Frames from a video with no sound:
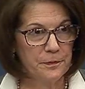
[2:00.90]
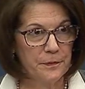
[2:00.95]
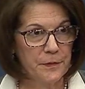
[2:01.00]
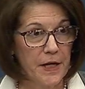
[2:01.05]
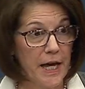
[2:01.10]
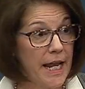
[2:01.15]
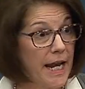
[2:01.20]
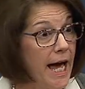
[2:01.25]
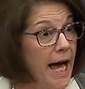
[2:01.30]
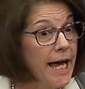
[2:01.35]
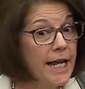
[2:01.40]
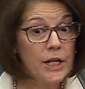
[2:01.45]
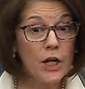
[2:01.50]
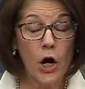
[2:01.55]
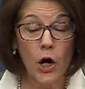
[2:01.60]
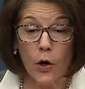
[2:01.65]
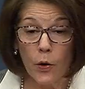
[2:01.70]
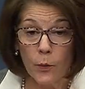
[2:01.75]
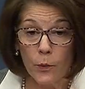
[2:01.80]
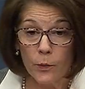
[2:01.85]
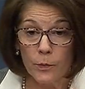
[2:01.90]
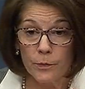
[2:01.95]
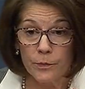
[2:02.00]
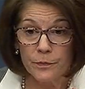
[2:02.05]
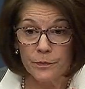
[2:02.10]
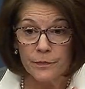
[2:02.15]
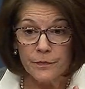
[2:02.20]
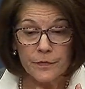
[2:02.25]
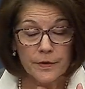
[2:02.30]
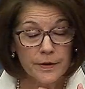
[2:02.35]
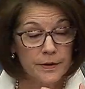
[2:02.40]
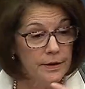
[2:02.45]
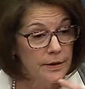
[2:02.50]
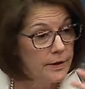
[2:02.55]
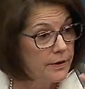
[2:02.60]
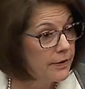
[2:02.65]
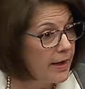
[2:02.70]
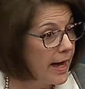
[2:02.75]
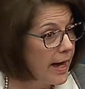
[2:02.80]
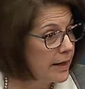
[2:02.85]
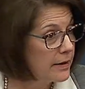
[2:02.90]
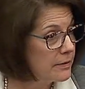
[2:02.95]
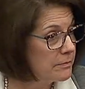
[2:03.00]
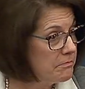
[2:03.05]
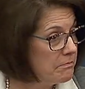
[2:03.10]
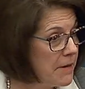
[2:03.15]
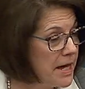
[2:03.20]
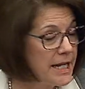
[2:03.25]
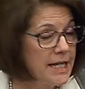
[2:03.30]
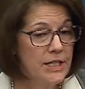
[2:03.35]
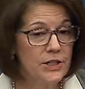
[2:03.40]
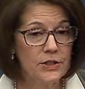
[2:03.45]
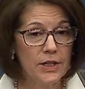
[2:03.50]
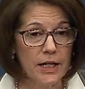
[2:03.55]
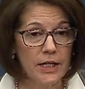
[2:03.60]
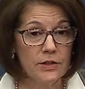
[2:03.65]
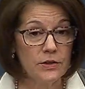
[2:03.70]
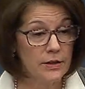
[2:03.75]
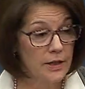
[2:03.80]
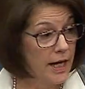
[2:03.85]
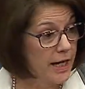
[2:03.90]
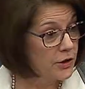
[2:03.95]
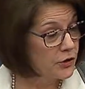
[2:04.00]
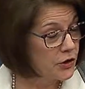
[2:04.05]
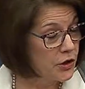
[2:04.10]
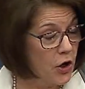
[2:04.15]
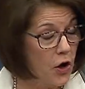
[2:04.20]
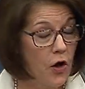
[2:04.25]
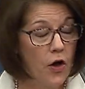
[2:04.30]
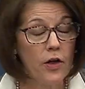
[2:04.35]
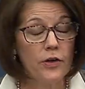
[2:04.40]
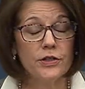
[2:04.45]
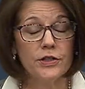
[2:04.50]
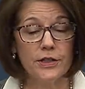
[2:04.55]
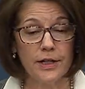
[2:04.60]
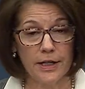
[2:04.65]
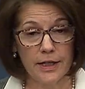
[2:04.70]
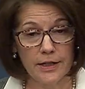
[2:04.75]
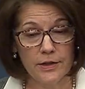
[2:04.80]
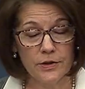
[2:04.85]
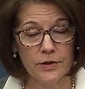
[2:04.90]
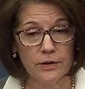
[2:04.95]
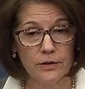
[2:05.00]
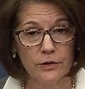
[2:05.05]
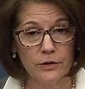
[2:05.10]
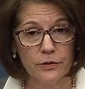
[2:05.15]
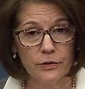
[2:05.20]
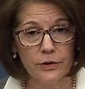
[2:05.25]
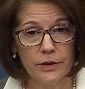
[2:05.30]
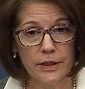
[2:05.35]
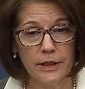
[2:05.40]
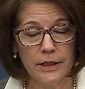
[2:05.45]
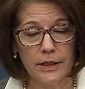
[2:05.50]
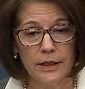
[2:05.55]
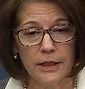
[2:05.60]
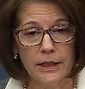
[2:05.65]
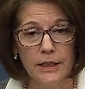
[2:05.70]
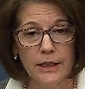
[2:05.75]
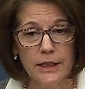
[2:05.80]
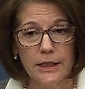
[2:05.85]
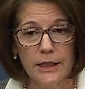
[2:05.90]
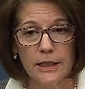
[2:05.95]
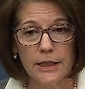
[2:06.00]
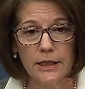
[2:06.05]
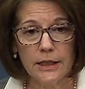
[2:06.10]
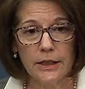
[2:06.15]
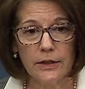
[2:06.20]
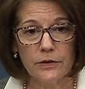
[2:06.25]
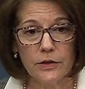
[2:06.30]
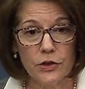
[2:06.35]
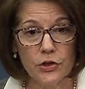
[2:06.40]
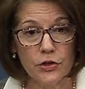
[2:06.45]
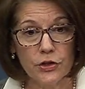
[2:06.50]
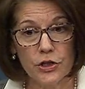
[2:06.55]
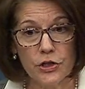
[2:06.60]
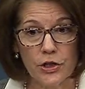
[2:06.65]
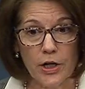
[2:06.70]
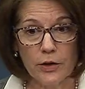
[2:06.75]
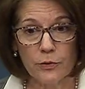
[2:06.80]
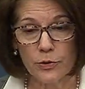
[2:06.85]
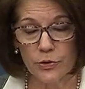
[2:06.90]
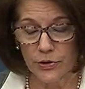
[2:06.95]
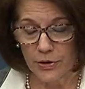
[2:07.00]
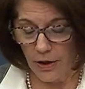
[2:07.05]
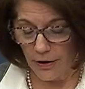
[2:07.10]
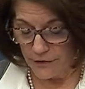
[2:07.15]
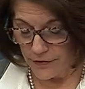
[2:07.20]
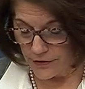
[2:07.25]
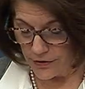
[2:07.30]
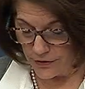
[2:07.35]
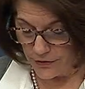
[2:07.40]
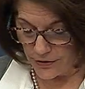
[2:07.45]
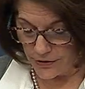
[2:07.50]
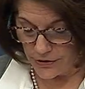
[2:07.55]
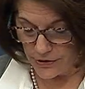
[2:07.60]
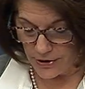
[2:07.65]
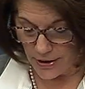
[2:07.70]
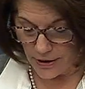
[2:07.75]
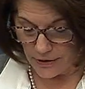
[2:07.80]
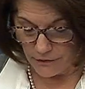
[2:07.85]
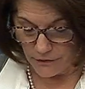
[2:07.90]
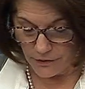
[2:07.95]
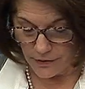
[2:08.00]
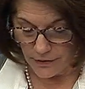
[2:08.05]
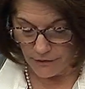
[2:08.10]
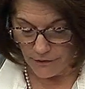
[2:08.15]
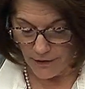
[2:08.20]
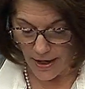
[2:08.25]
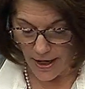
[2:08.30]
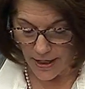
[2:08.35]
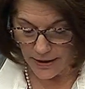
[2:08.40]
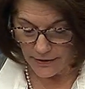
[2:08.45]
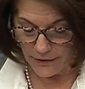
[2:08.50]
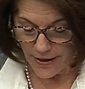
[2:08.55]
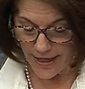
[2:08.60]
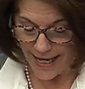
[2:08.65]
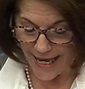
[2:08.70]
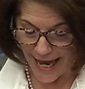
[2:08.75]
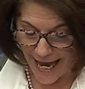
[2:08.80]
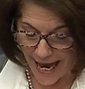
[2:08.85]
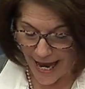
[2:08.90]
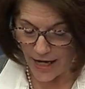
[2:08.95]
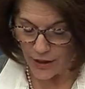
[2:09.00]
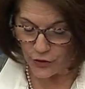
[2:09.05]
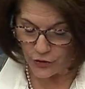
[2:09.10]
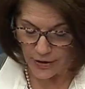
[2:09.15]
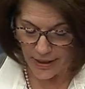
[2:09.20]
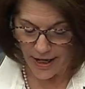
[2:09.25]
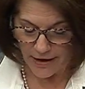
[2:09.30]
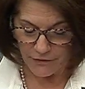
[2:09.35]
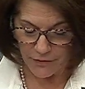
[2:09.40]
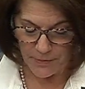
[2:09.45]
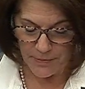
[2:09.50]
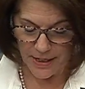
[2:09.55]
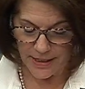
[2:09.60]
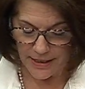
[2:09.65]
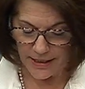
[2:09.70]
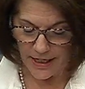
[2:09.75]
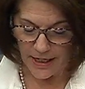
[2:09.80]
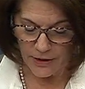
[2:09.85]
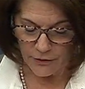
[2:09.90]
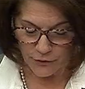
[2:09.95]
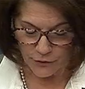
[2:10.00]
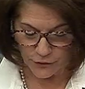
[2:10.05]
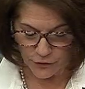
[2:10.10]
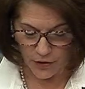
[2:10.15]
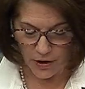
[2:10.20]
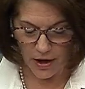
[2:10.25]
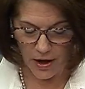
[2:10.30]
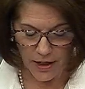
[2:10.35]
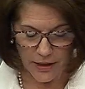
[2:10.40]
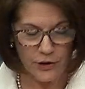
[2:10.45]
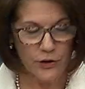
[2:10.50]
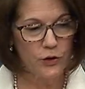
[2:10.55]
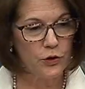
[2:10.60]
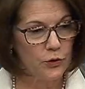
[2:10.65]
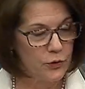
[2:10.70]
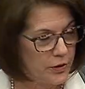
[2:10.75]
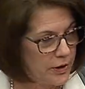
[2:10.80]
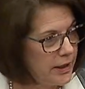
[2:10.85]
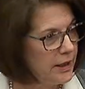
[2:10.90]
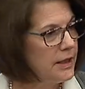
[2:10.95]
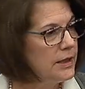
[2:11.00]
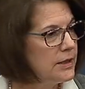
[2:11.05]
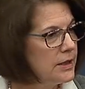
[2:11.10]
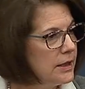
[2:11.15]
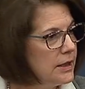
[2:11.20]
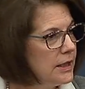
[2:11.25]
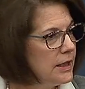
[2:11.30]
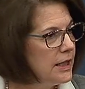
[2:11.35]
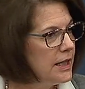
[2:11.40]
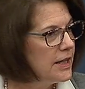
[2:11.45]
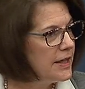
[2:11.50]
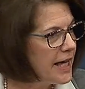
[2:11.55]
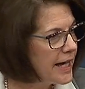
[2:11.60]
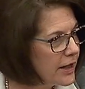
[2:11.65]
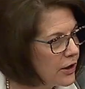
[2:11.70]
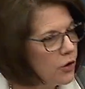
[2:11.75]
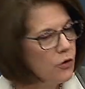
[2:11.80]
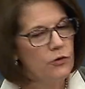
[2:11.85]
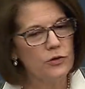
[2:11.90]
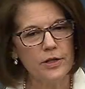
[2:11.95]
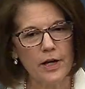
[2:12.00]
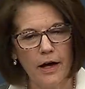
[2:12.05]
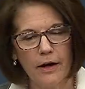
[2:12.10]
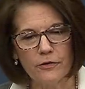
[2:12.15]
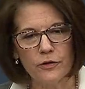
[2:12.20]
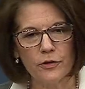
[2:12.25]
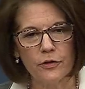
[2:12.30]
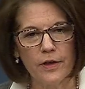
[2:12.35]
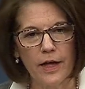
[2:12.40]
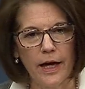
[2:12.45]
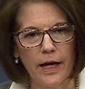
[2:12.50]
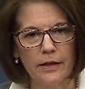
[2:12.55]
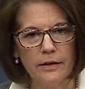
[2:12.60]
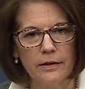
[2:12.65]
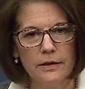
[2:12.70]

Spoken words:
And I know that many states, and actually all states, including the Attorney General's office in the state of Nevada, they actually have a Medicaid fraud unit that goes after that